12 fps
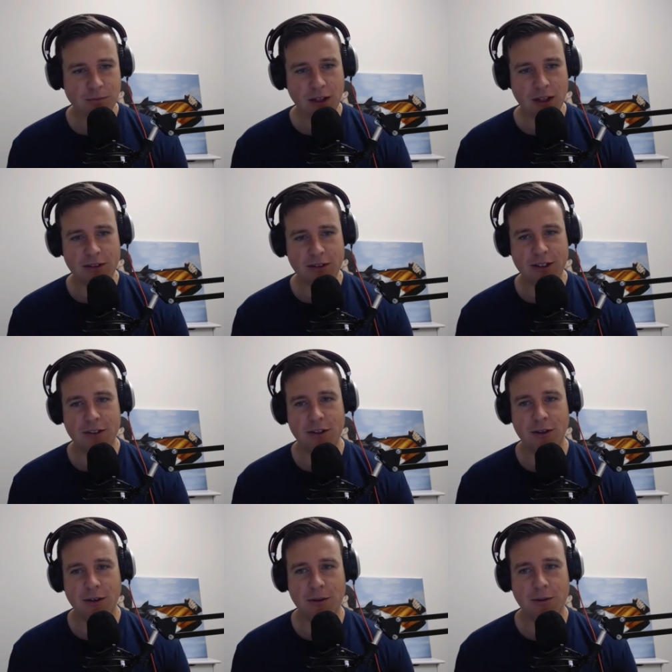looked
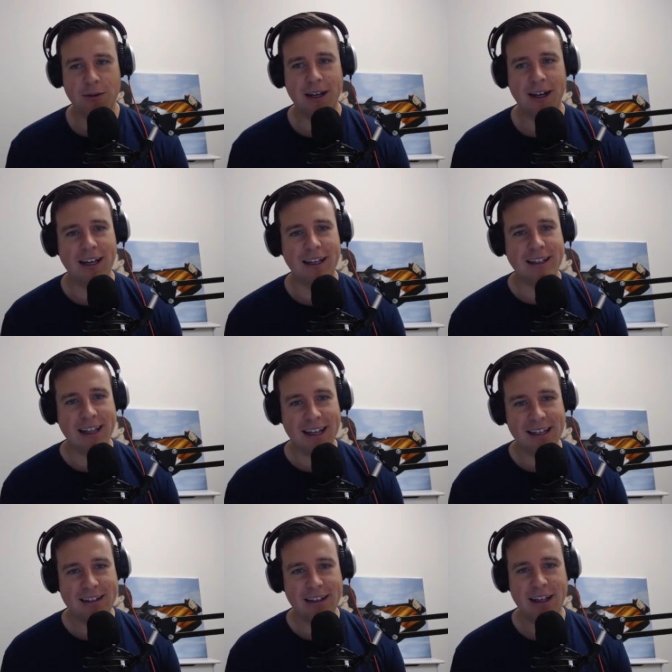into uh,
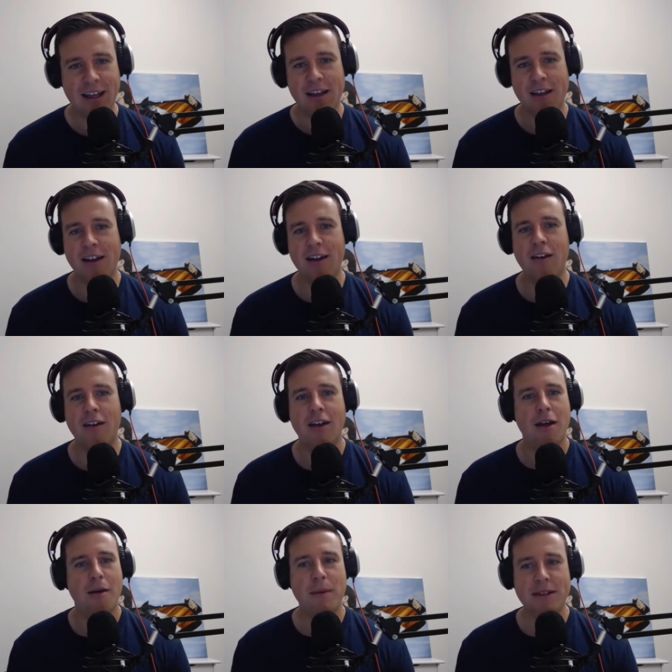lately, kind of
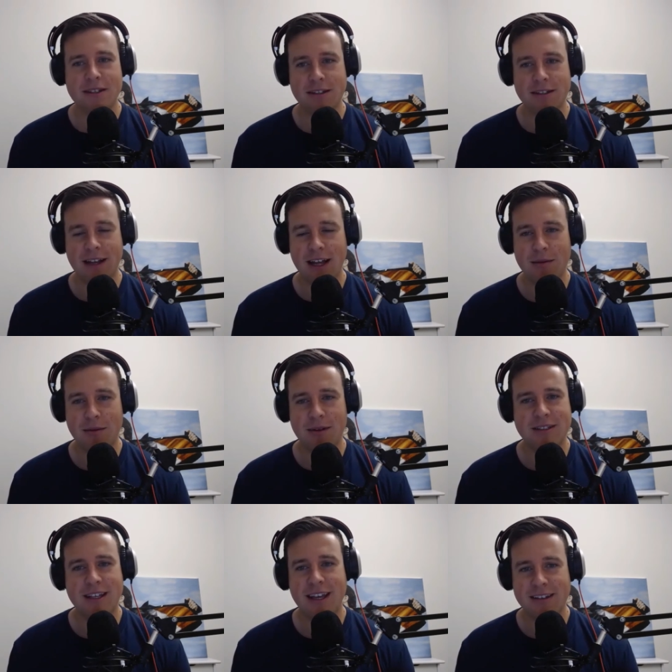business enablement,
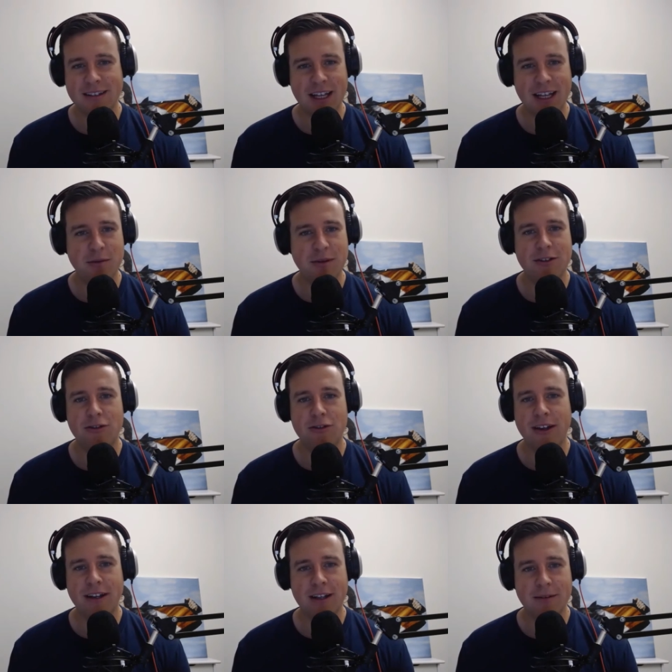sales enablement,
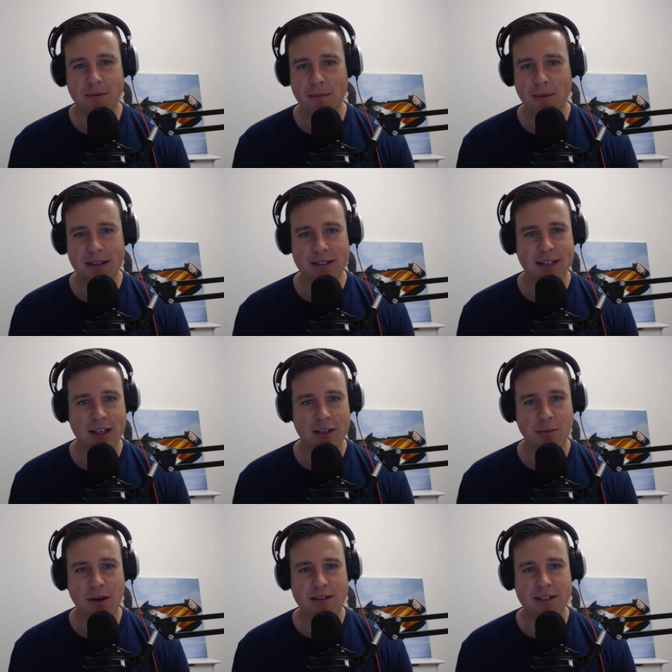trying to make the sales
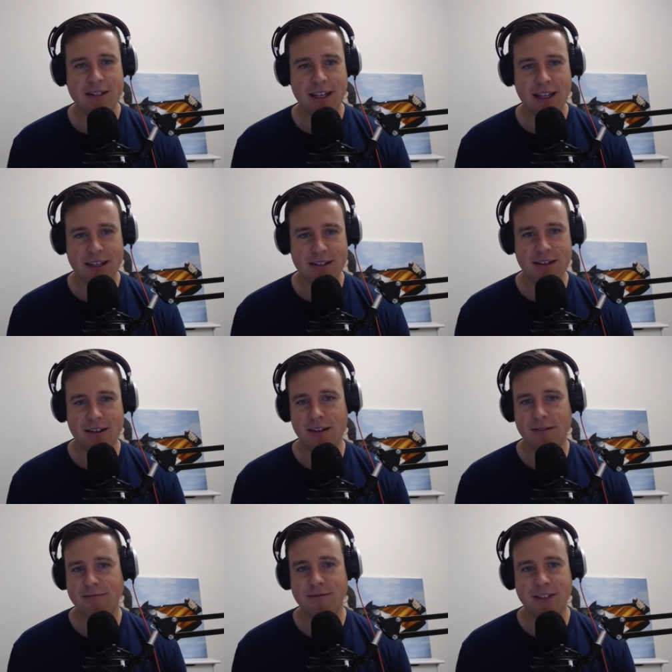process
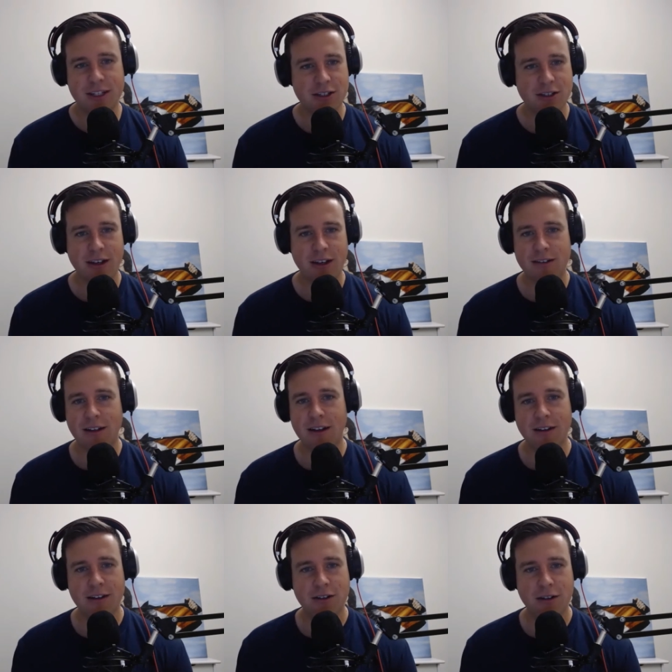easier, digitize a lot
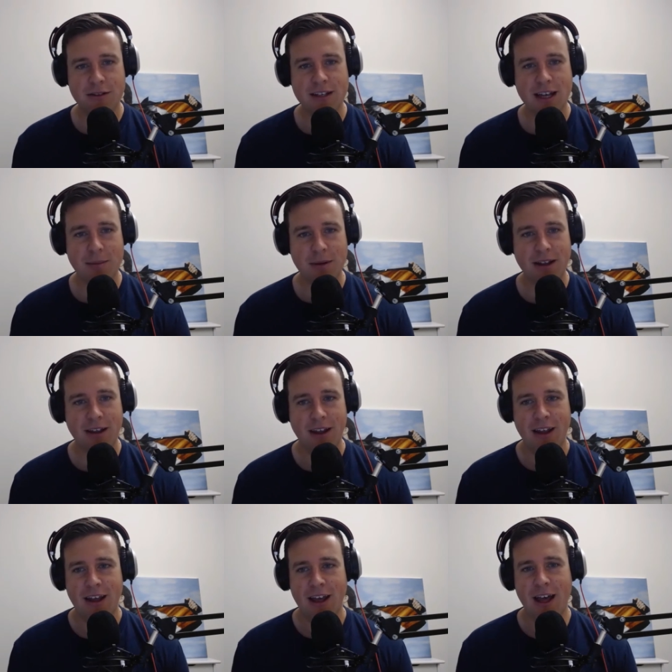of the stuff that's happening.
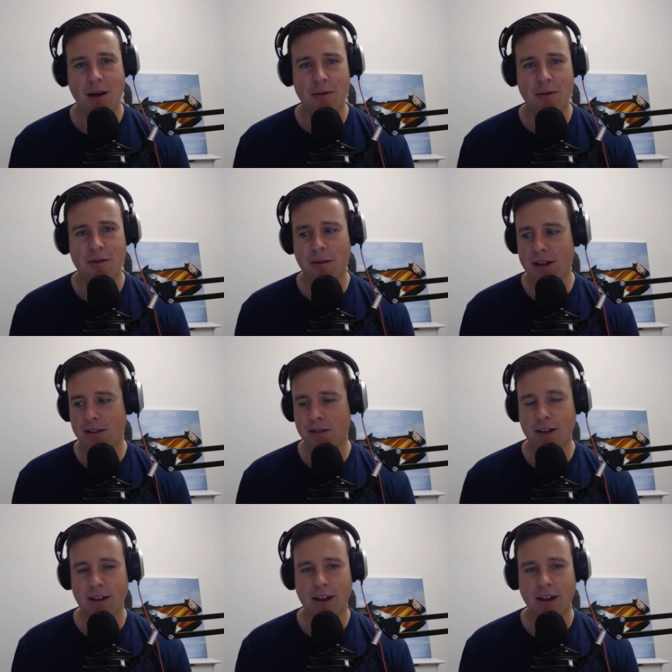Um, we've probably had
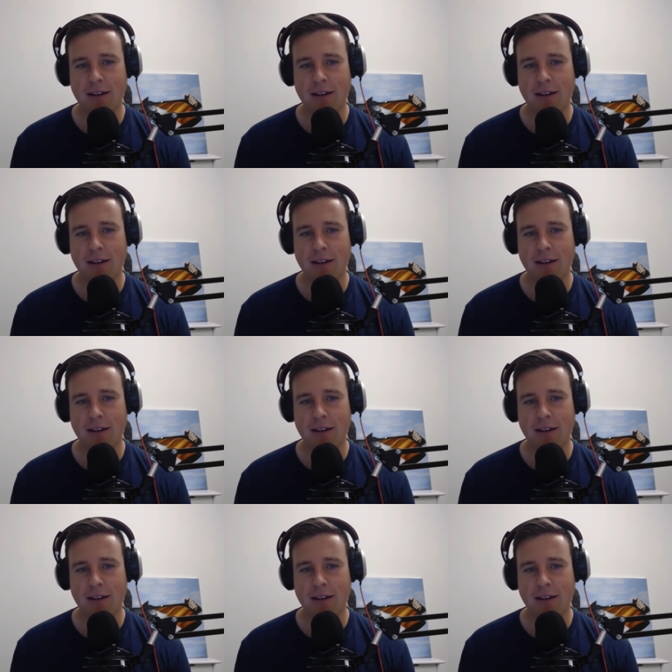uh,